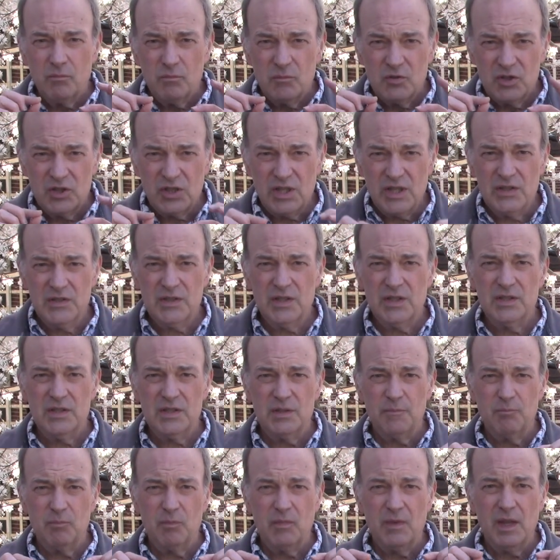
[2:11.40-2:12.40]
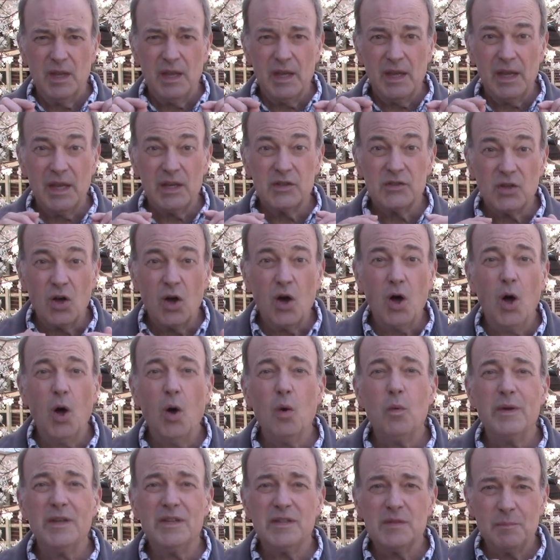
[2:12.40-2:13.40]
Jesus is
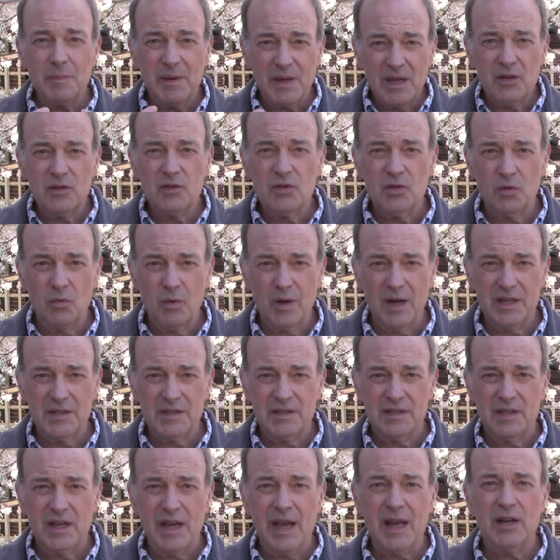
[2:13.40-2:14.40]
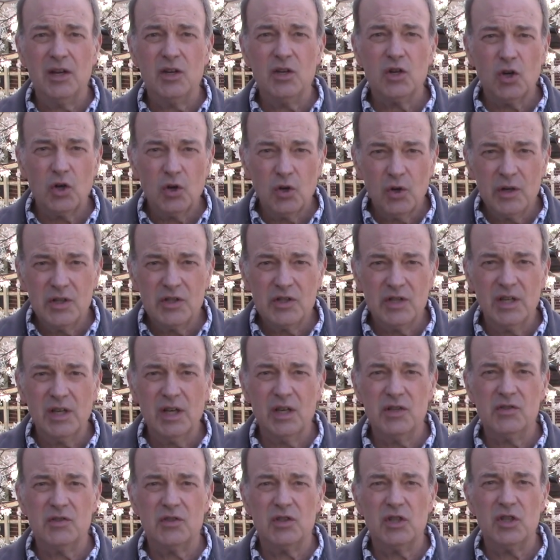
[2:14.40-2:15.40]
always speaking to us and encouraging
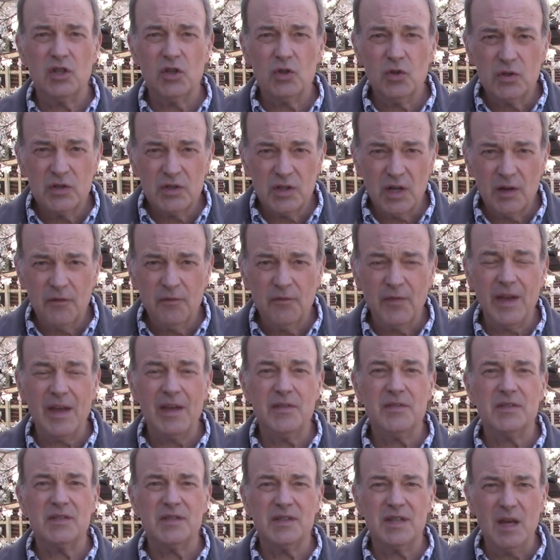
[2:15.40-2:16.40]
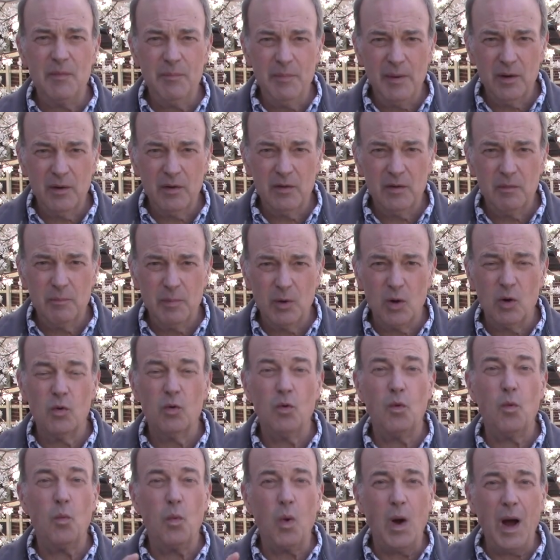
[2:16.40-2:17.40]
us to use our faith, step out of the
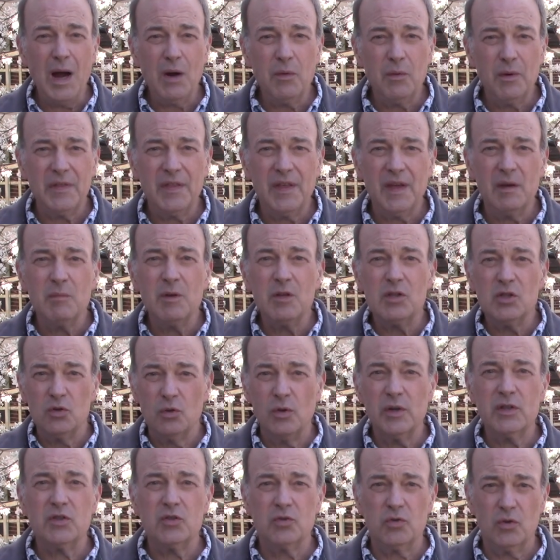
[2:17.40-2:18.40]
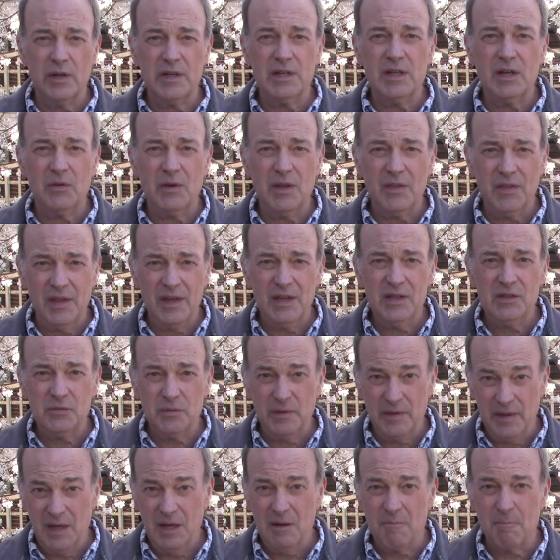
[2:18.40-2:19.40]
boat, walk with him, and do extraordinary things
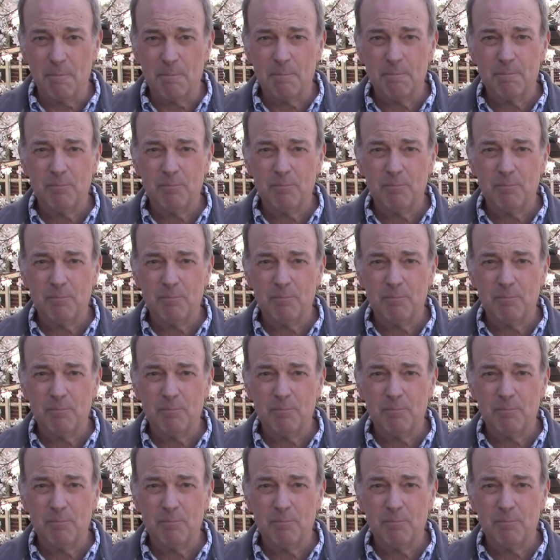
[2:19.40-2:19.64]
with him.